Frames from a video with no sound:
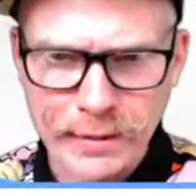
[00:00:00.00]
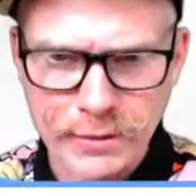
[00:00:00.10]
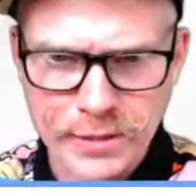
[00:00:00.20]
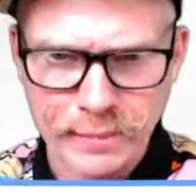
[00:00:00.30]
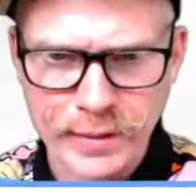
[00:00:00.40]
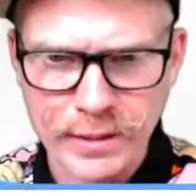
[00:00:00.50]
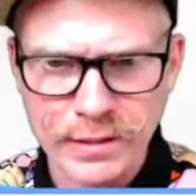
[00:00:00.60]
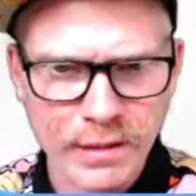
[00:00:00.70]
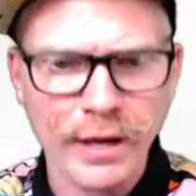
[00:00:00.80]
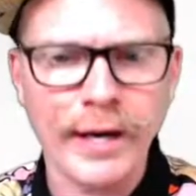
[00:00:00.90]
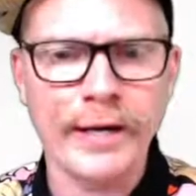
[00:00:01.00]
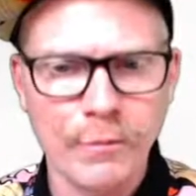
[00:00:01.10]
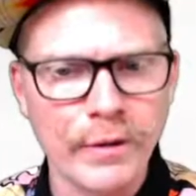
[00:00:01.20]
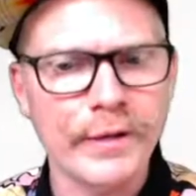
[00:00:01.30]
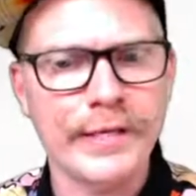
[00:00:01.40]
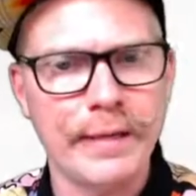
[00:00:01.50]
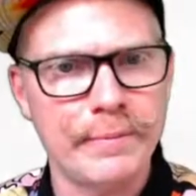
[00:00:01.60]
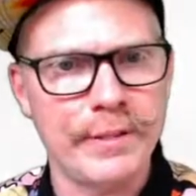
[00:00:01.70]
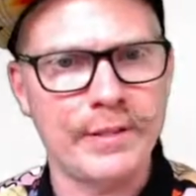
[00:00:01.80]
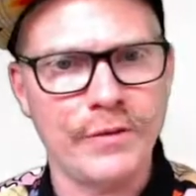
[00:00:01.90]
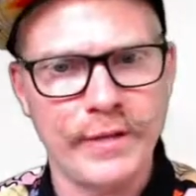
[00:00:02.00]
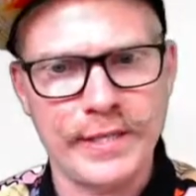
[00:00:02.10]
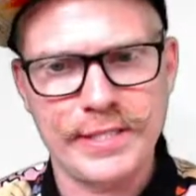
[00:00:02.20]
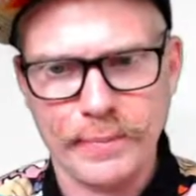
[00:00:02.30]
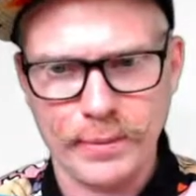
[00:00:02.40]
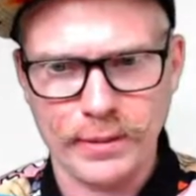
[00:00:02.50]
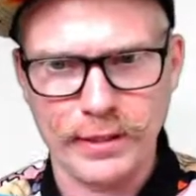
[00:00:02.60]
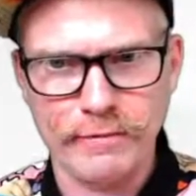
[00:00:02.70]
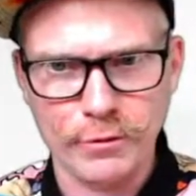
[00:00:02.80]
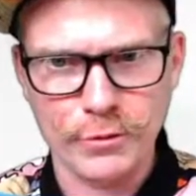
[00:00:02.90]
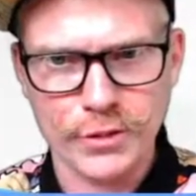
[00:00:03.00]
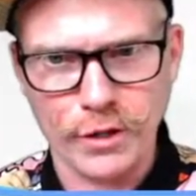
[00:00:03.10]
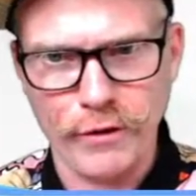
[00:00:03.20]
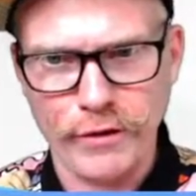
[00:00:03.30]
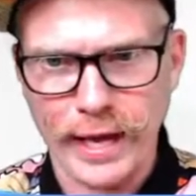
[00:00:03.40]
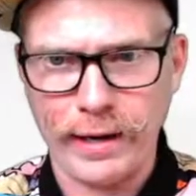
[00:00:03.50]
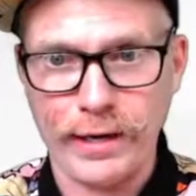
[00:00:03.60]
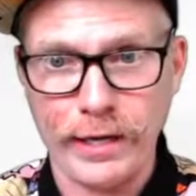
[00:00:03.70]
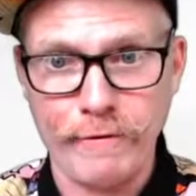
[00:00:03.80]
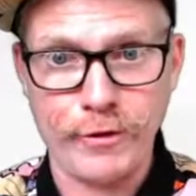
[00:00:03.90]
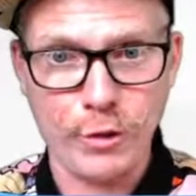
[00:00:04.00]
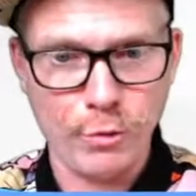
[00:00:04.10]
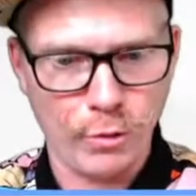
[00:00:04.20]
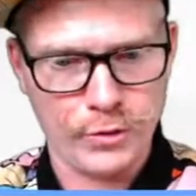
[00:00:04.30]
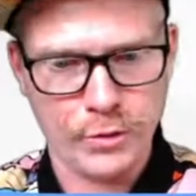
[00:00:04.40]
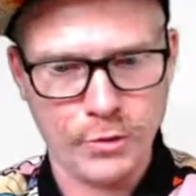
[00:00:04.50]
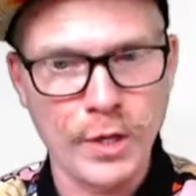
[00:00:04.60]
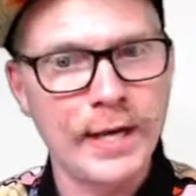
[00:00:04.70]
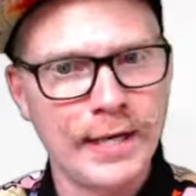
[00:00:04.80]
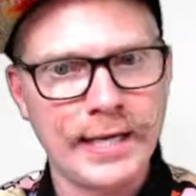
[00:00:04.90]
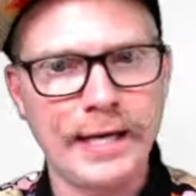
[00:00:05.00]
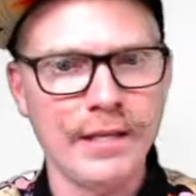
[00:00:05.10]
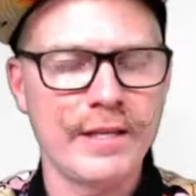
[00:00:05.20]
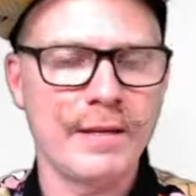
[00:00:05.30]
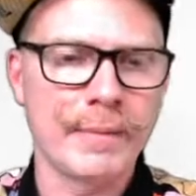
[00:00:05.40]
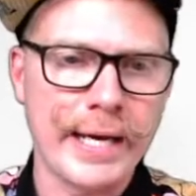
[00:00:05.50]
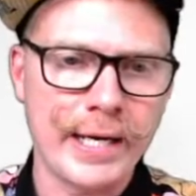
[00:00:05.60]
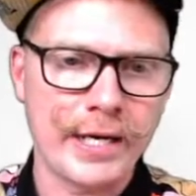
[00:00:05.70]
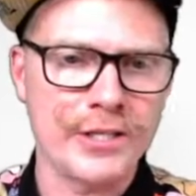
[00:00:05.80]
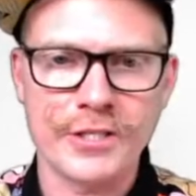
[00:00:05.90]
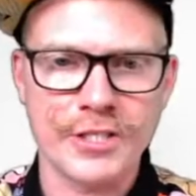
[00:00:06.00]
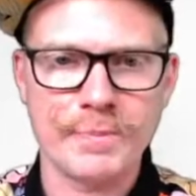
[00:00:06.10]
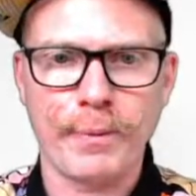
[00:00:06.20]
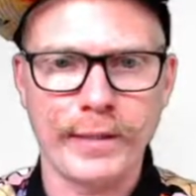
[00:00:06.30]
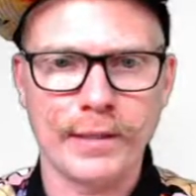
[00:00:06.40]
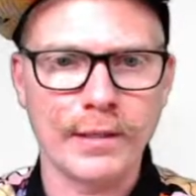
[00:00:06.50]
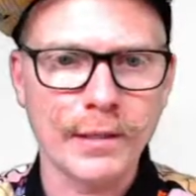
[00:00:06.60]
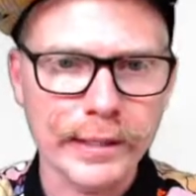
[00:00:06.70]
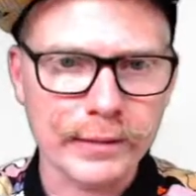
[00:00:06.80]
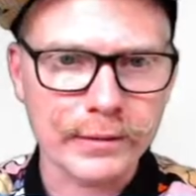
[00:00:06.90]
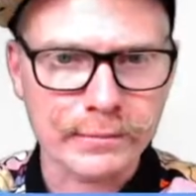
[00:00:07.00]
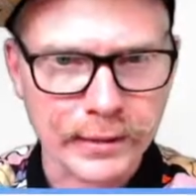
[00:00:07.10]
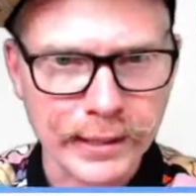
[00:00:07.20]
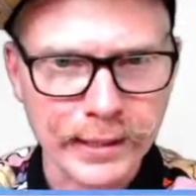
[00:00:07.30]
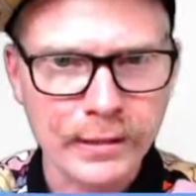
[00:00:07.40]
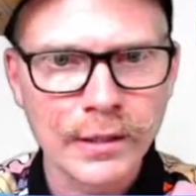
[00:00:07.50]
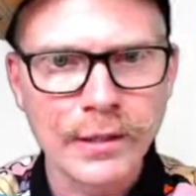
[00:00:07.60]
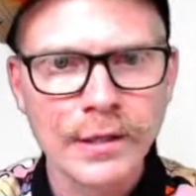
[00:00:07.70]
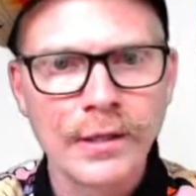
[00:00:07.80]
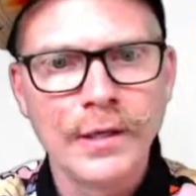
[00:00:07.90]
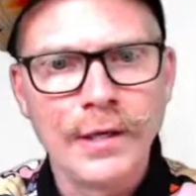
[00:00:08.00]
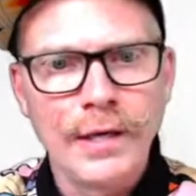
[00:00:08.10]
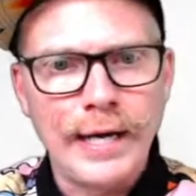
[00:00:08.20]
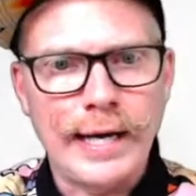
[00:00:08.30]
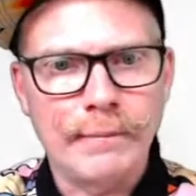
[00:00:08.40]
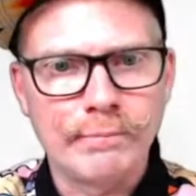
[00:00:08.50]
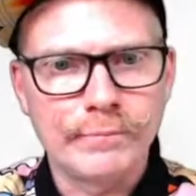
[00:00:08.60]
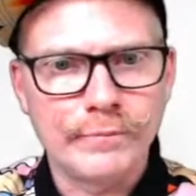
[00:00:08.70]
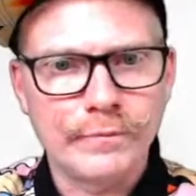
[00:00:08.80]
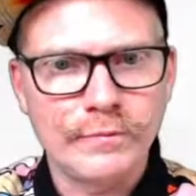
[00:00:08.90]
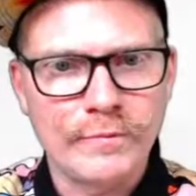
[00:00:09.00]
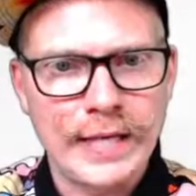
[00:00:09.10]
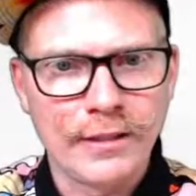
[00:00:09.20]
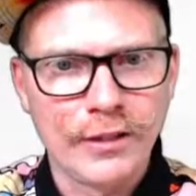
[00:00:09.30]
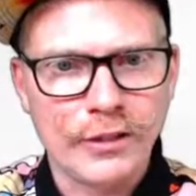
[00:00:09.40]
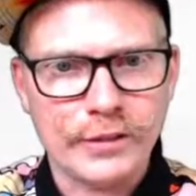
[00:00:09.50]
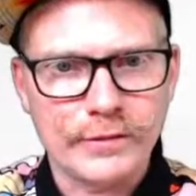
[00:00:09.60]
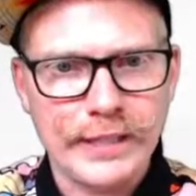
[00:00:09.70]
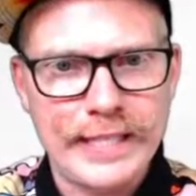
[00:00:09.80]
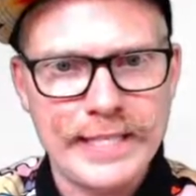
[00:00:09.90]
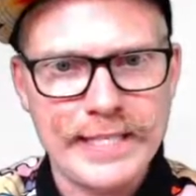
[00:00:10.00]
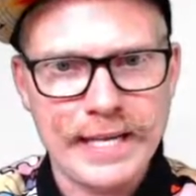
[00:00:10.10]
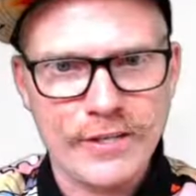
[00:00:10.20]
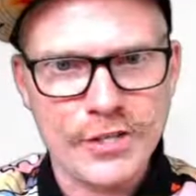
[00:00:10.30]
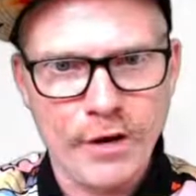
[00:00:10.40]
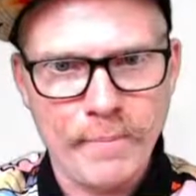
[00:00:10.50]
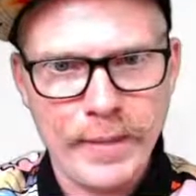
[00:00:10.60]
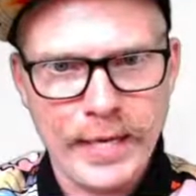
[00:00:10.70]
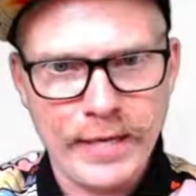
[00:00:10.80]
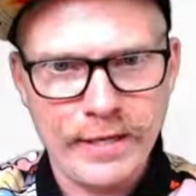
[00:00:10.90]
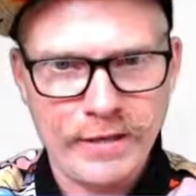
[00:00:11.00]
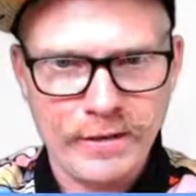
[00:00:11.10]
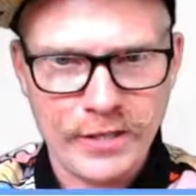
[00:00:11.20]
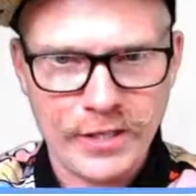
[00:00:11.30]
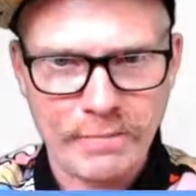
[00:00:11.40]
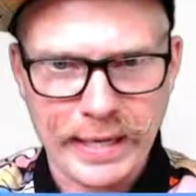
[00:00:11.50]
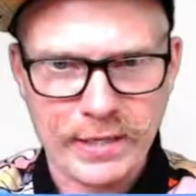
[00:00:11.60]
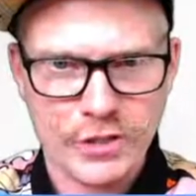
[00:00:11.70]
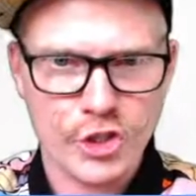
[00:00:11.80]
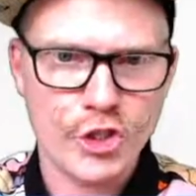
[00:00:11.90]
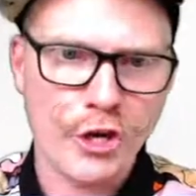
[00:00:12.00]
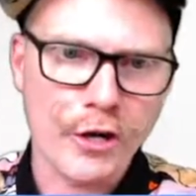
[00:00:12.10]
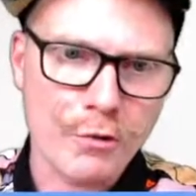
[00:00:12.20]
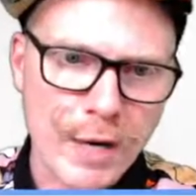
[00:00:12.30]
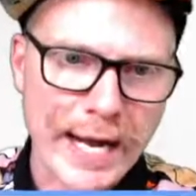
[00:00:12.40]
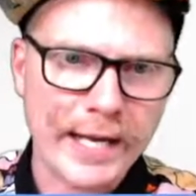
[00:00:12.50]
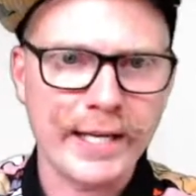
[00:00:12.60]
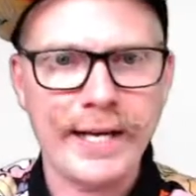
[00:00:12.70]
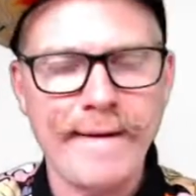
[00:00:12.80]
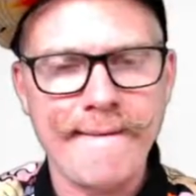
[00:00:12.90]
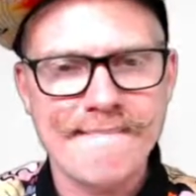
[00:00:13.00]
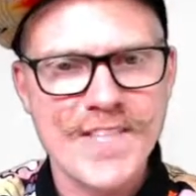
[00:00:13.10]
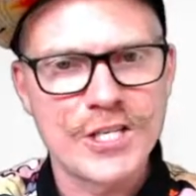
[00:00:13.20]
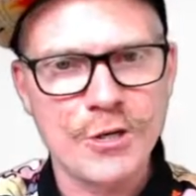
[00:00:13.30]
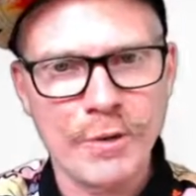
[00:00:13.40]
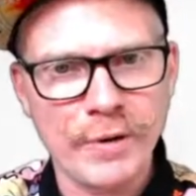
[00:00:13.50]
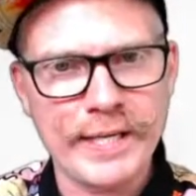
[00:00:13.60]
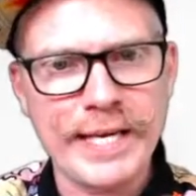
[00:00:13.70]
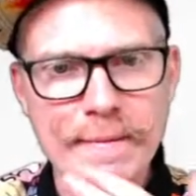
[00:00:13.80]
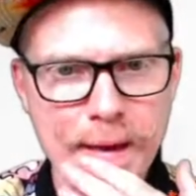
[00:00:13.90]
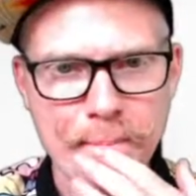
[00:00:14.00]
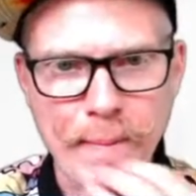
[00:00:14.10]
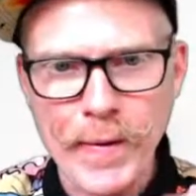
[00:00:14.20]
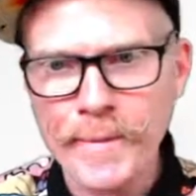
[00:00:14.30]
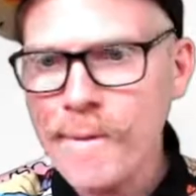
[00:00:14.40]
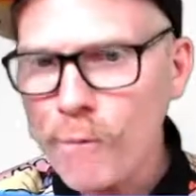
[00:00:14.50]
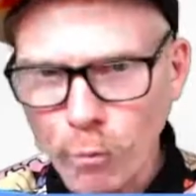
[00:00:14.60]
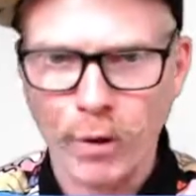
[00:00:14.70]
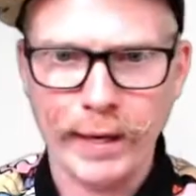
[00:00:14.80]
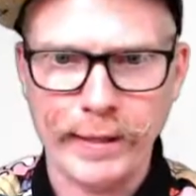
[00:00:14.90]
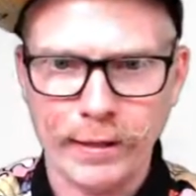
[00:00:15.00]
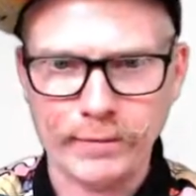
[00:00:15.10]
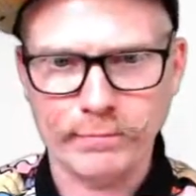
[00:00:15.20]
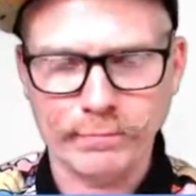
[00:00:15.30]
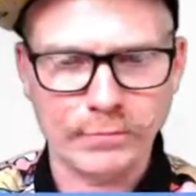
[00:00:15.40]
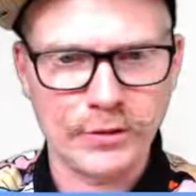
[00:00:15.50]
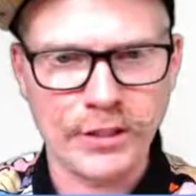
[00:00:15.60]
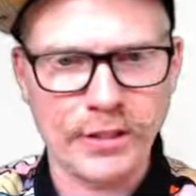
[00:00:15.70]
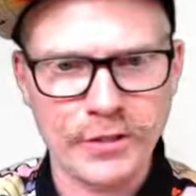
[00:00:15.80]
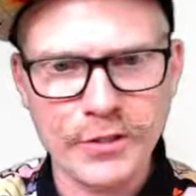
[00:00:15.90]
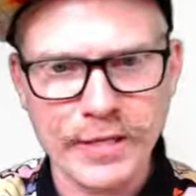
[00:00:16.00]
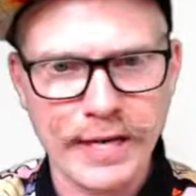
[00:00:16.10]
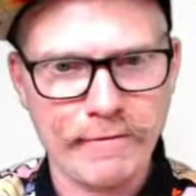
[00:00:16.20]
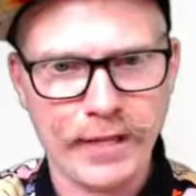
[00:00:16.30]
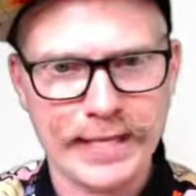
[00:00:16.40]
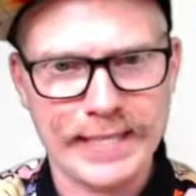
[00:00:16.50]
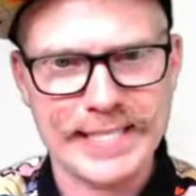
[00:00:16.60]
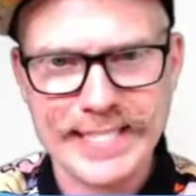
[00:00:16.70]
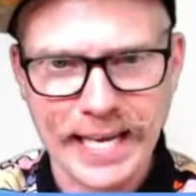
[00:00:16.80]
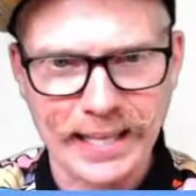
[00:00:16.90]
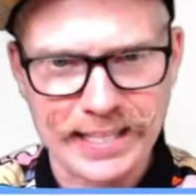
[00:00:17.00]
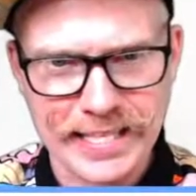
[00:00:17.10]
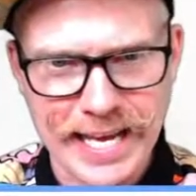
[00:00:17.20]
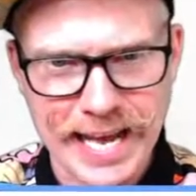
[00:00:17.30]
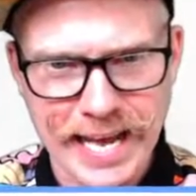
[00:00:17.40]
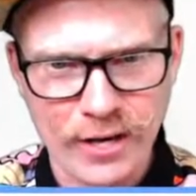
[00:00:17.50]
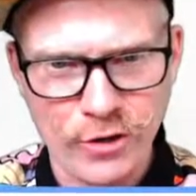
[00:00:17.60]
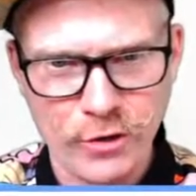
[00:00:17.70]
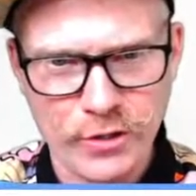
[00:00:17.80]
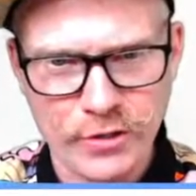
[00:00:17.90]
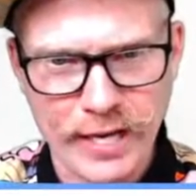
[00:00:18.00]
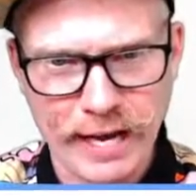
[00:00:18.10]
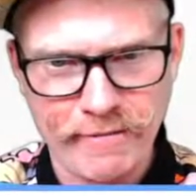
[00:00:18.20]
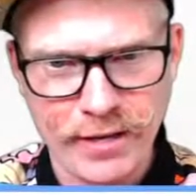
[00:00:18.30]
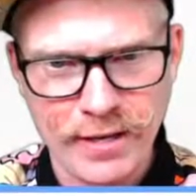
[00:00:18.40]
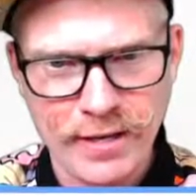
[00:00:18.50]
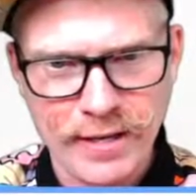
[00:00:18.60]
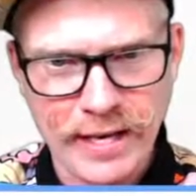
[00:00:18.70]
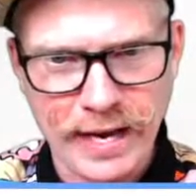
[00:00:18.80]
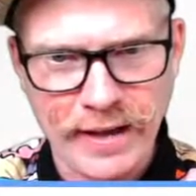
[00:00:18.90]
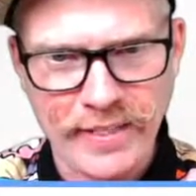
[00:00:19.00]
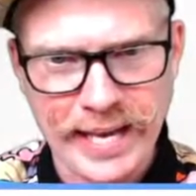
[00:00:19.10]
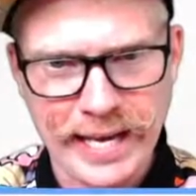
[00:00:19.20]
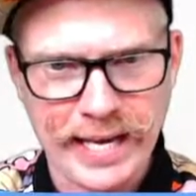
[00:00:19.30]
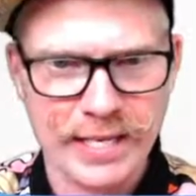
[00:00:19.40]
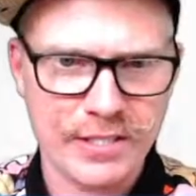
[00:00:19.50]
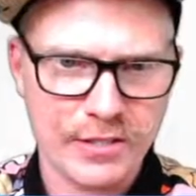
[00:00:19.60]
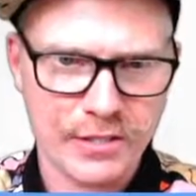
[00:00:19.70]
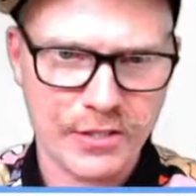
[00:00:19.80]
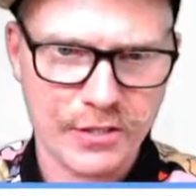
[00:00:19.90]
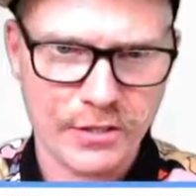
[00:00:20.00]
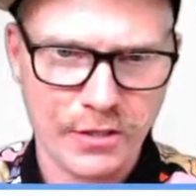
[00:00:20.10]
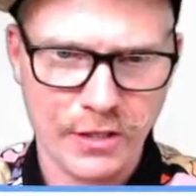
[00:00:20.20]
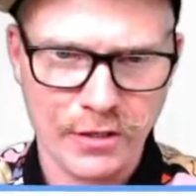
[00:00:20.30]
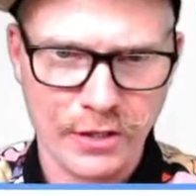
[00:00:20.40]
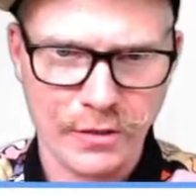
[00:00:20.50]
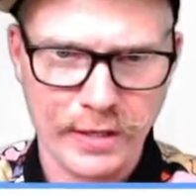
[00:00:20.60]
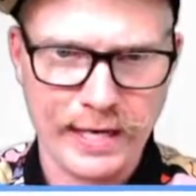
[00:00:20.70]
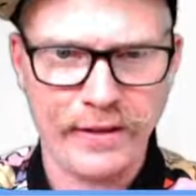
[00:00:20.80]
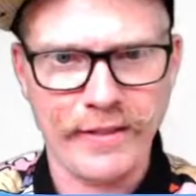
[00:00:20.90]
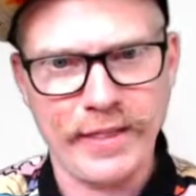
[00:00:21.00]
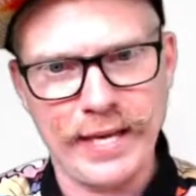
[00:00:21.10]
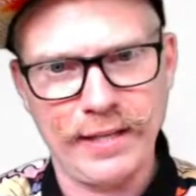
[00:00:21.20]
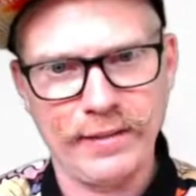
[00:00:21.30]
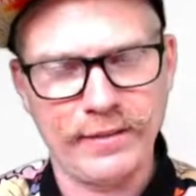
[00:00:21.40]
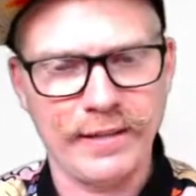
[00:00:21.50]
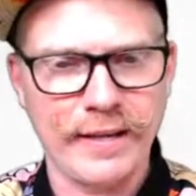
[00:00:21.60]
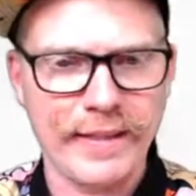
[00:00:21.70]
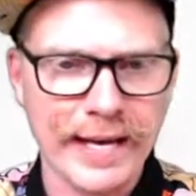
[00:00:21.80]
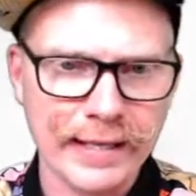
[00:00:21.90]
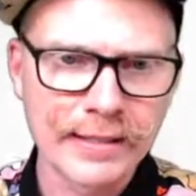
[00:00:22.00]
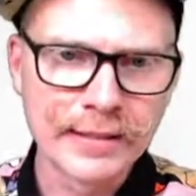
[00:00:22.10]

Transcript: or something, you kind of want to keep things on their separate levels so that if you want to color them later, you can just point and click, okay? Now look, here's our zombie. You can make its shirt raggedy. Do we want to keep that bone? Why not? You know, you could have like a skeleton hand, or you could have your other hands just, you know, going out there looking like that.